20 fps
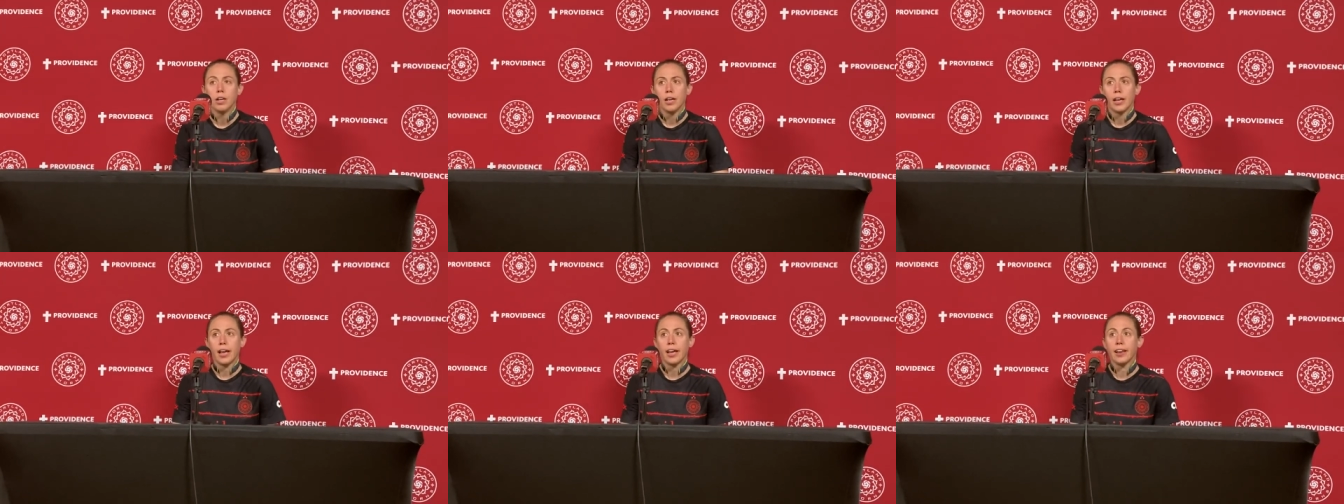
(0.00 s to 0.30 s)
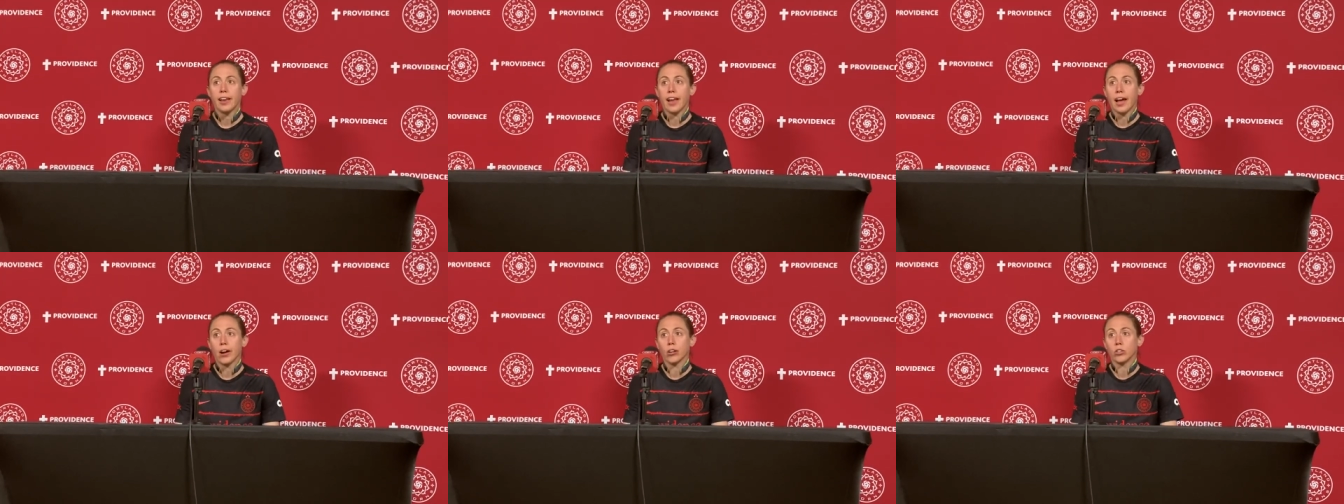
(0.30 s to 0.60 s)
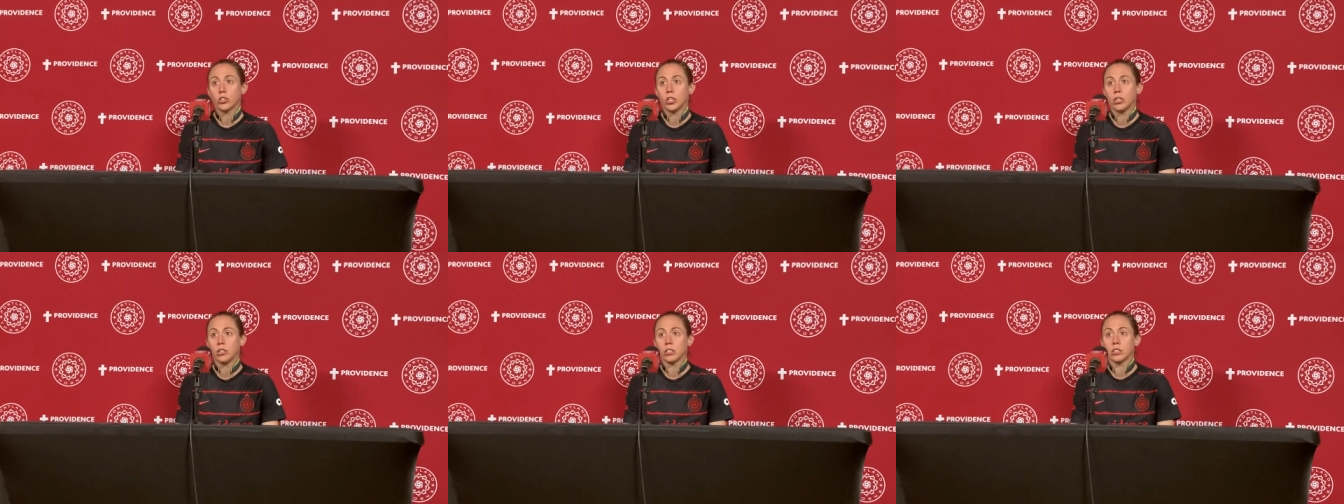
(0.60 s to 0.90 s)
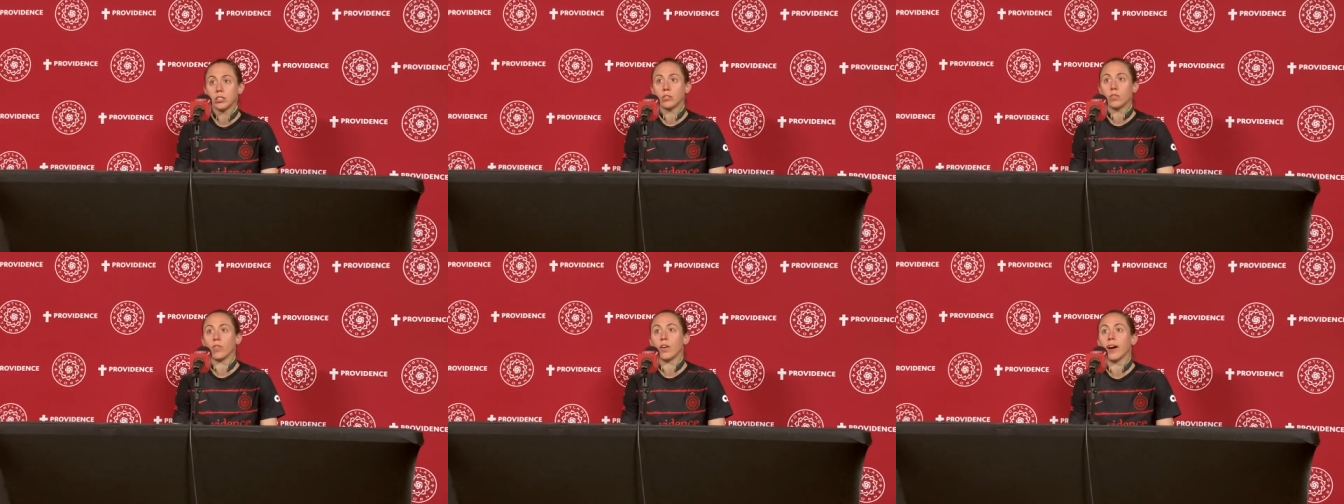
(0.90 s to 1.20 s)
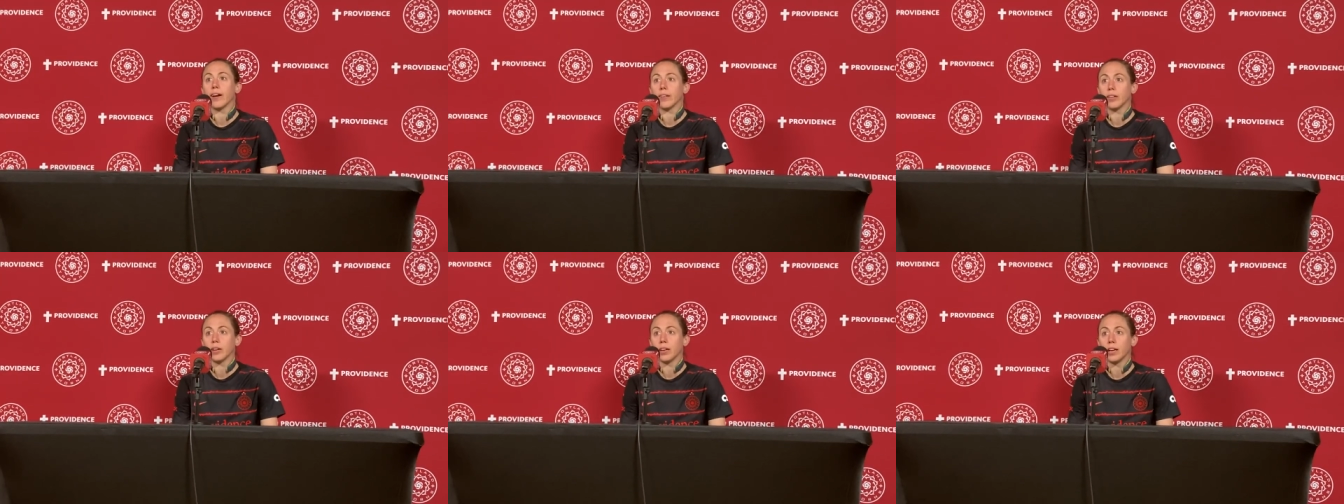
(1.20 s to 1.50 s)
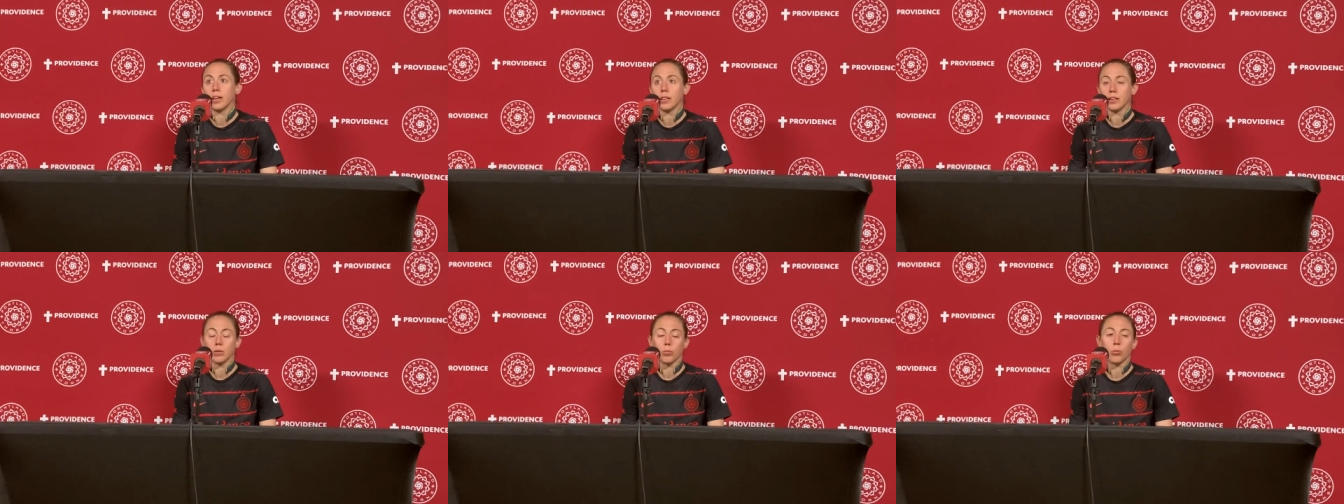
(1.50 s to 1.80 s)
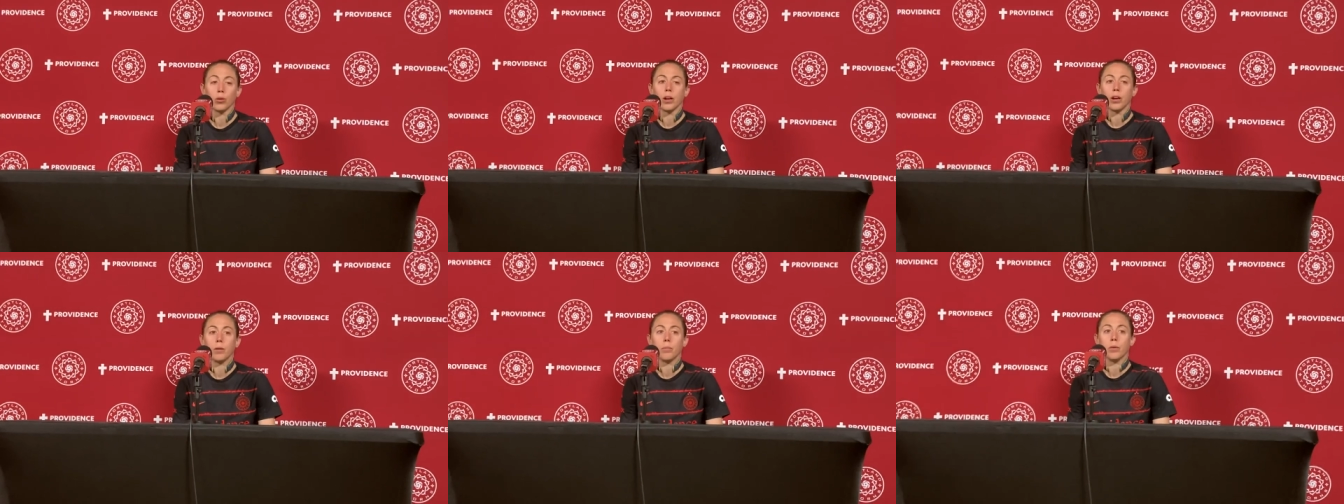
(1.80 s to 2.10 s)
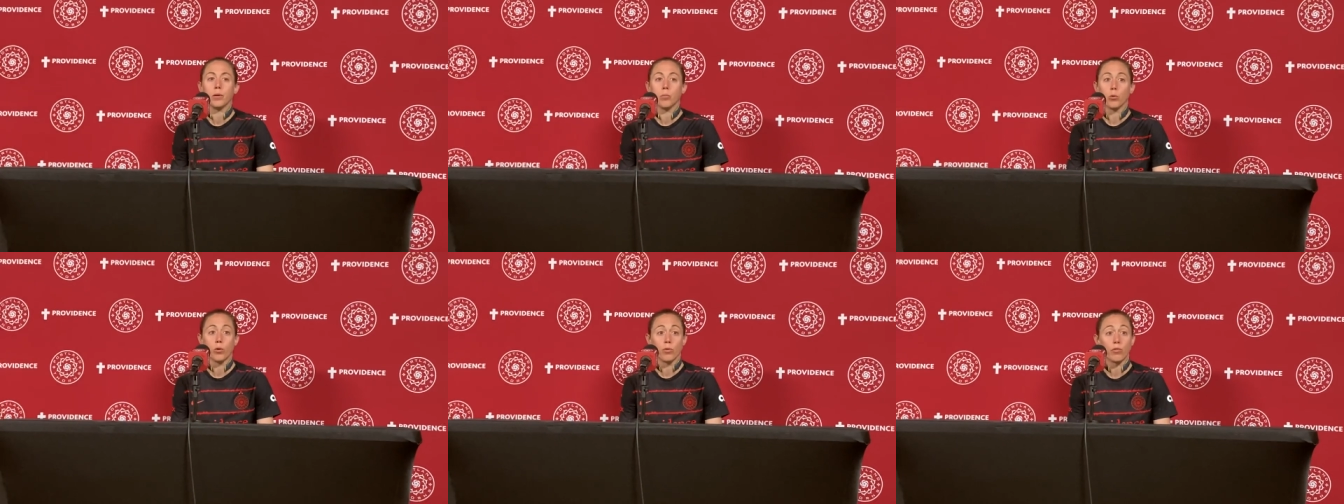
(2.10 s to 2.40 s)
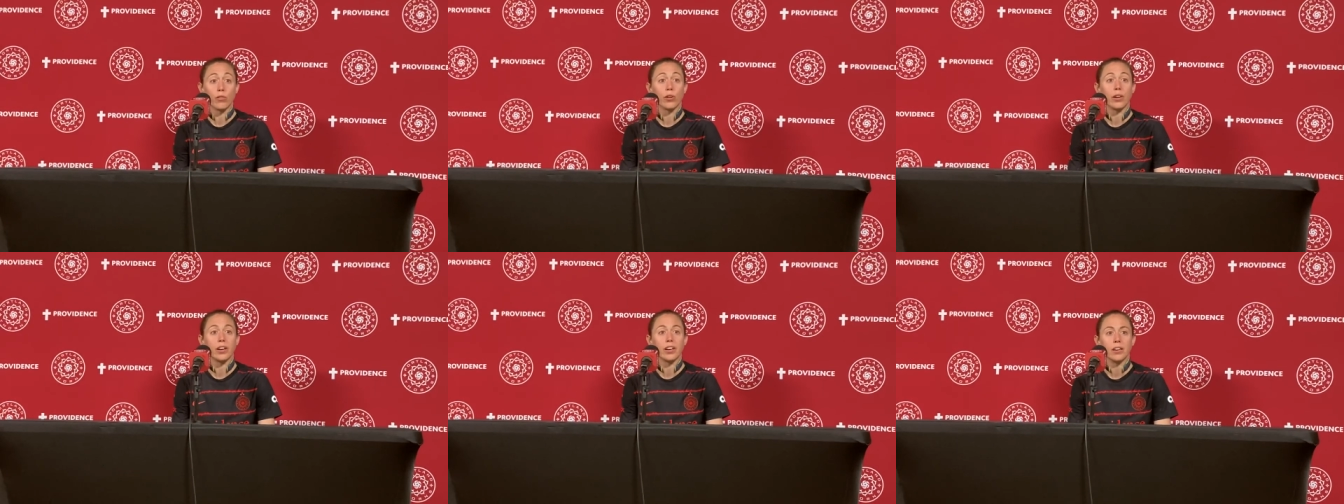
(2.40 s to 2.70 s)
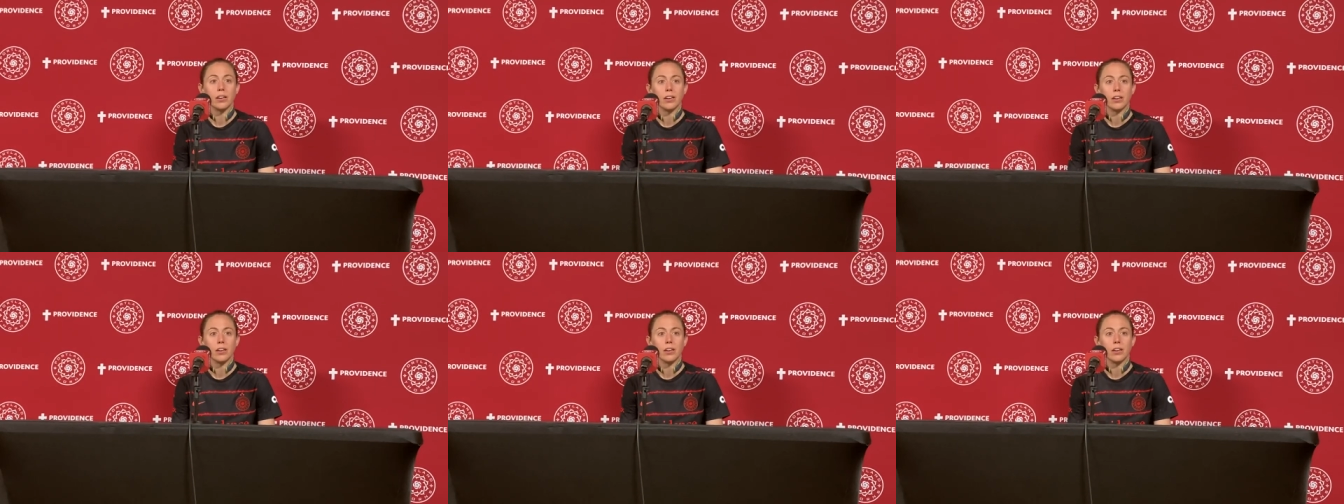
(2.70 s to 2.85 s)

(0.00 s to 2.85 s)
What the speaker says: And now she's just finally getting to play a bit more free.